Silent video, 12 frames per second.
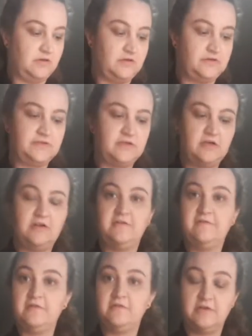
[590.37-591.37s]
So
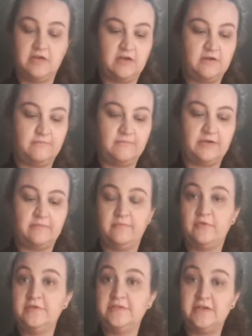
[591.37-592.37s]
I'm
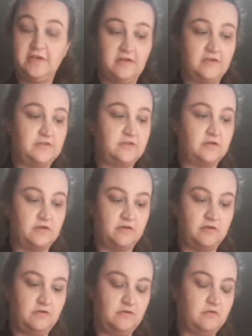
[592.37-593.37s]
also going
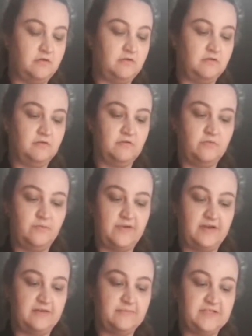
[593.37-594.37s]
to
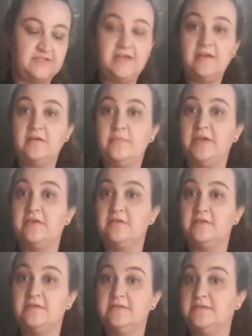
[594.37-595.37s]
break up the stick
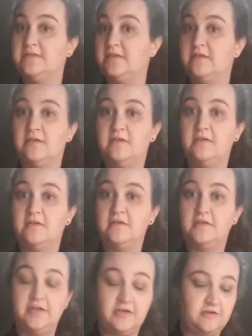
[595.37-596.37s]
because,
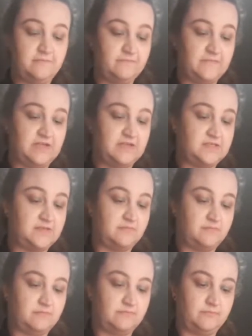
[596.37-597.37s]
there's
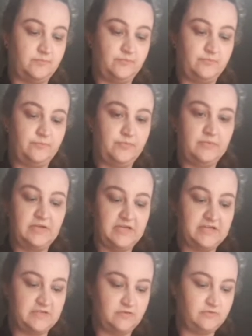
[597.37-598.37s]

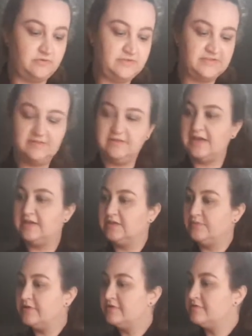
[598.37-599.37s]
properties and oils in that as
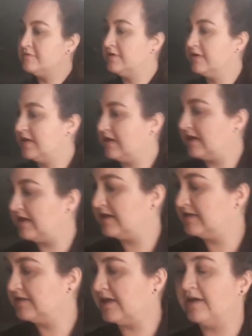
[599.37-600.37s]
well,
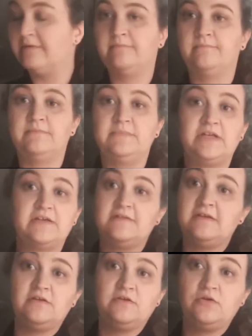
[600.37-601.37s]
and
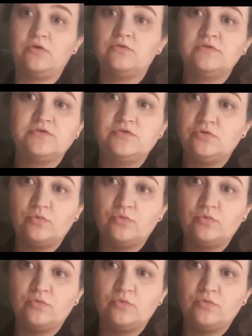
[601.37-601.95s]
nothing goes to